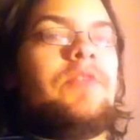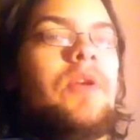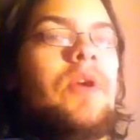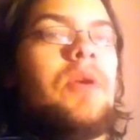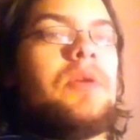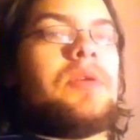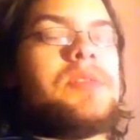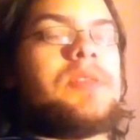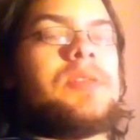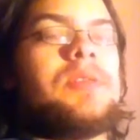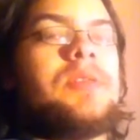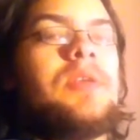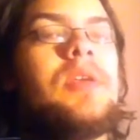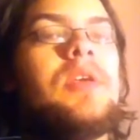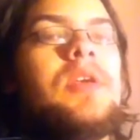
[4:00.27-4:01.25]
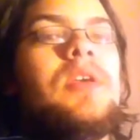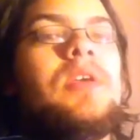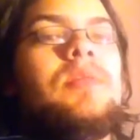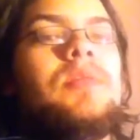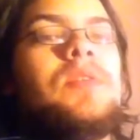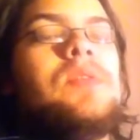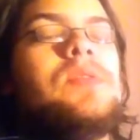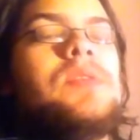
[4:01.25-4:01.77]
drugs and
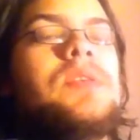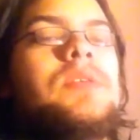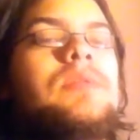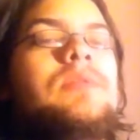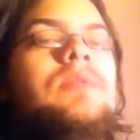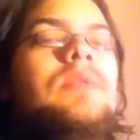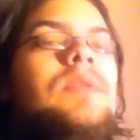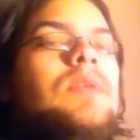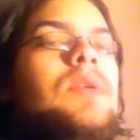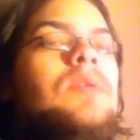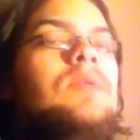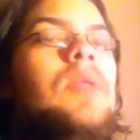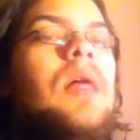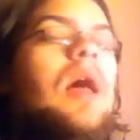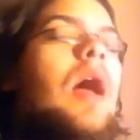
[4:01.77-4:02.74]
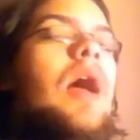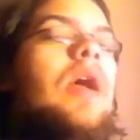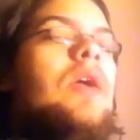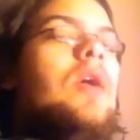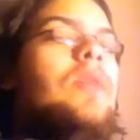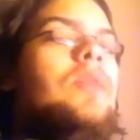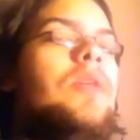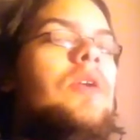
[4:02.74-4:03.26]
be using, you know,
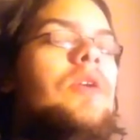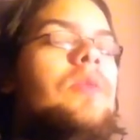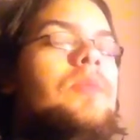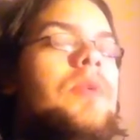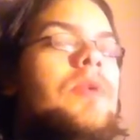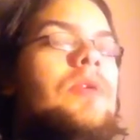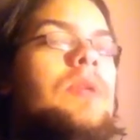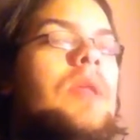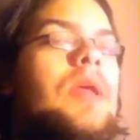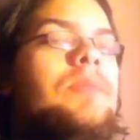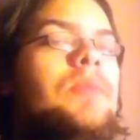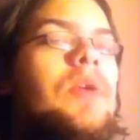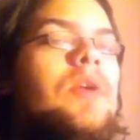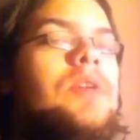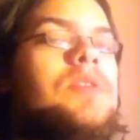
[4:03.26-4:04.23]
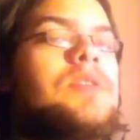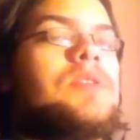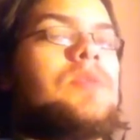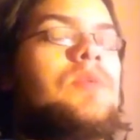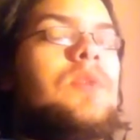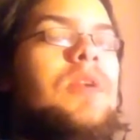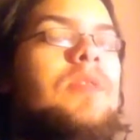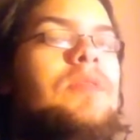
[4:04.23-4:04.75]
ion therapy or light boxes or
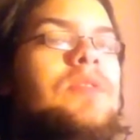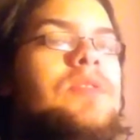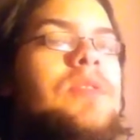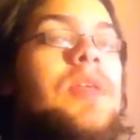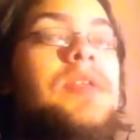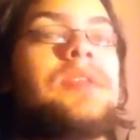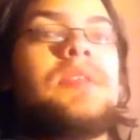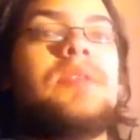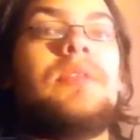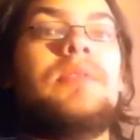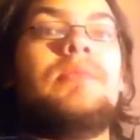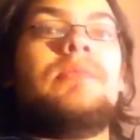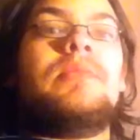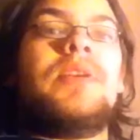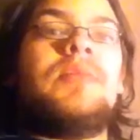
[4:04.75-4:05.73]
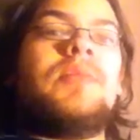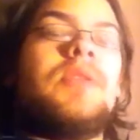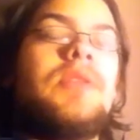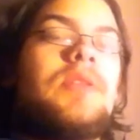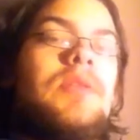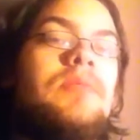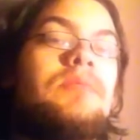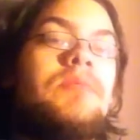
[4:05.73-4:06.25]
whatever. So that's going to
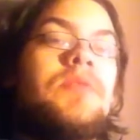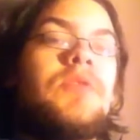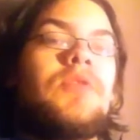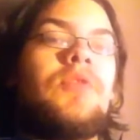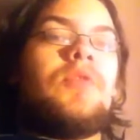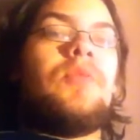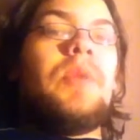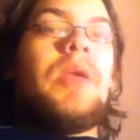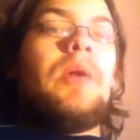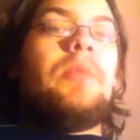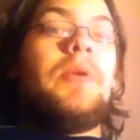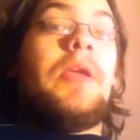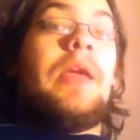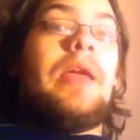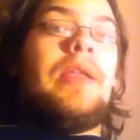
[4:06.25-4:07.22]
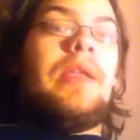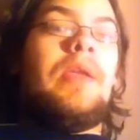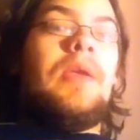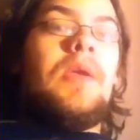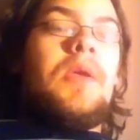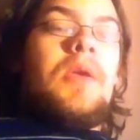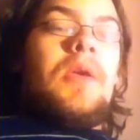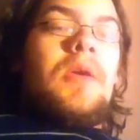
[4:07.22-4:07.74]
completely screw me up again
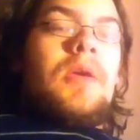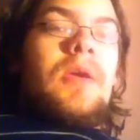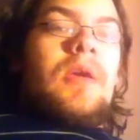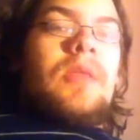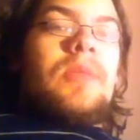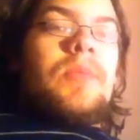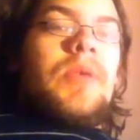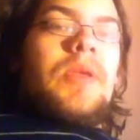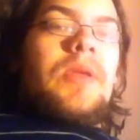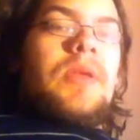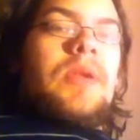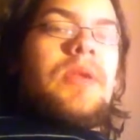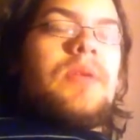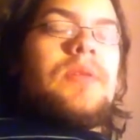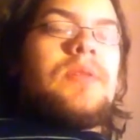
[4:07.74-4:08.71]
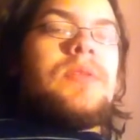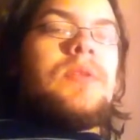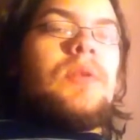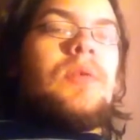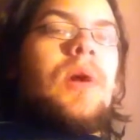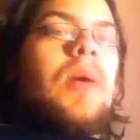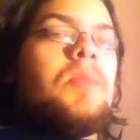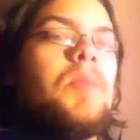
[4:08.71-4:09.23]
at the beginning,
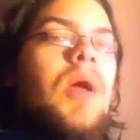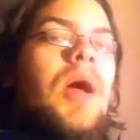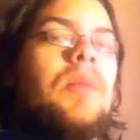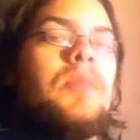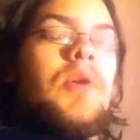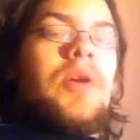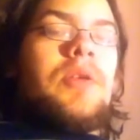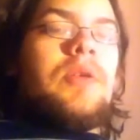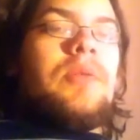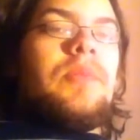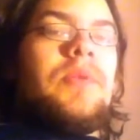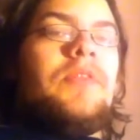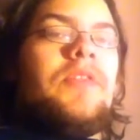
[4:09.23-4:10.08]
so I'm I'm not going to be